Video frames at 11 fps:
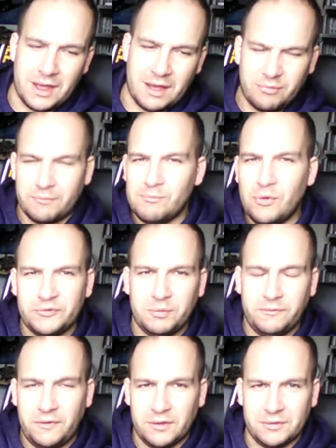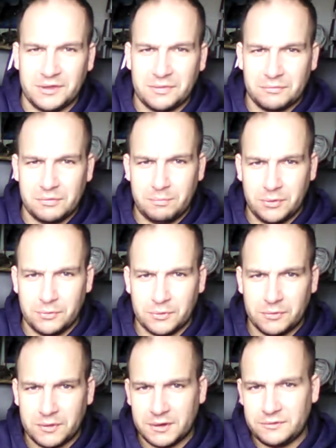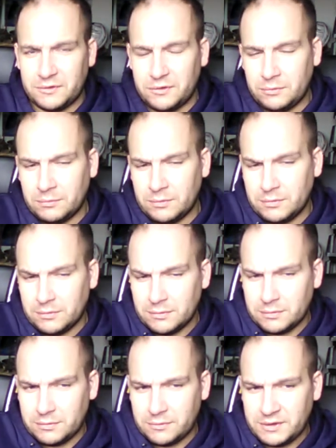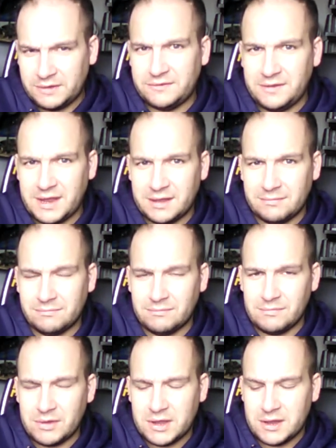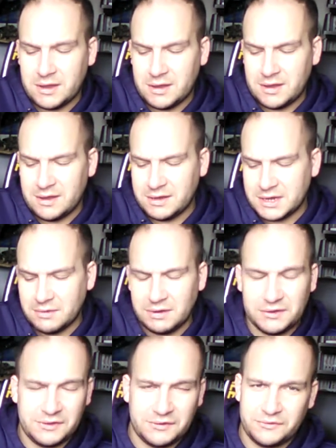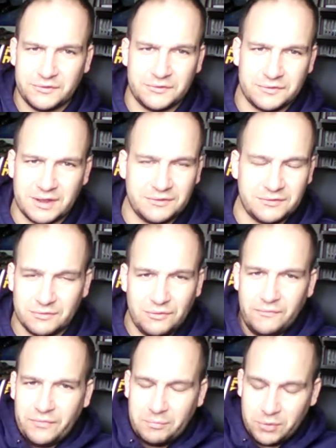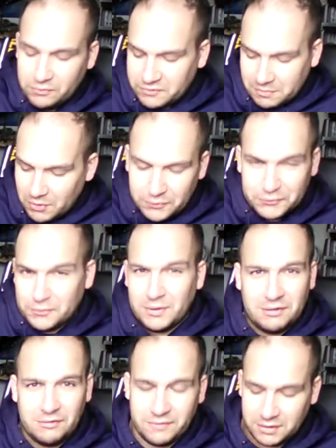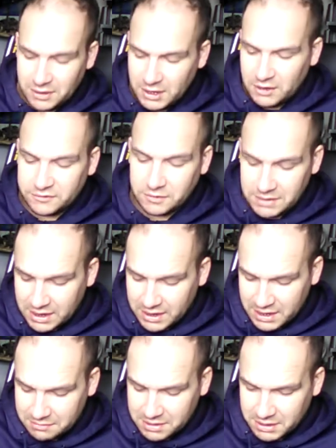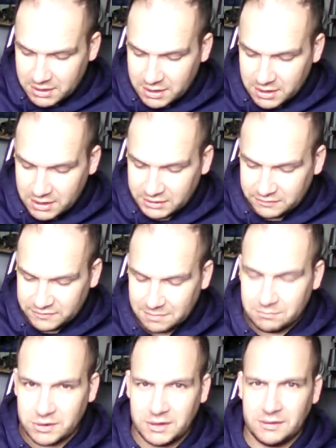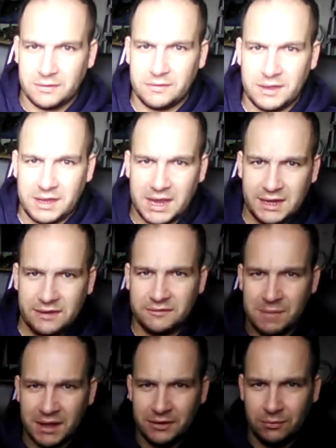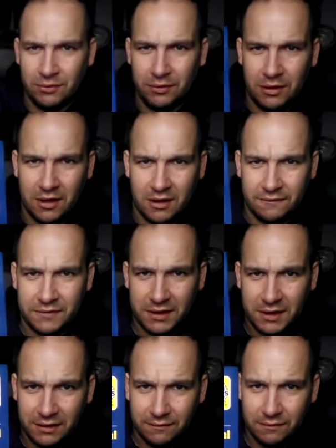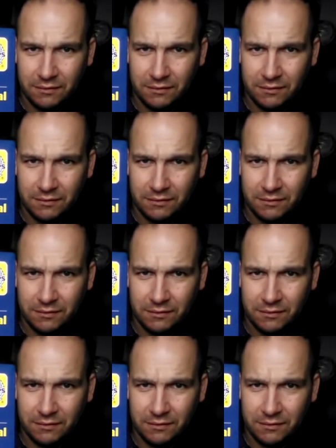I much prefer looking through a book than I do the internet. You know, it's just, I just love the books. I'm old school, I love it. So yeah, anyway, he sent me the Haynes manual of the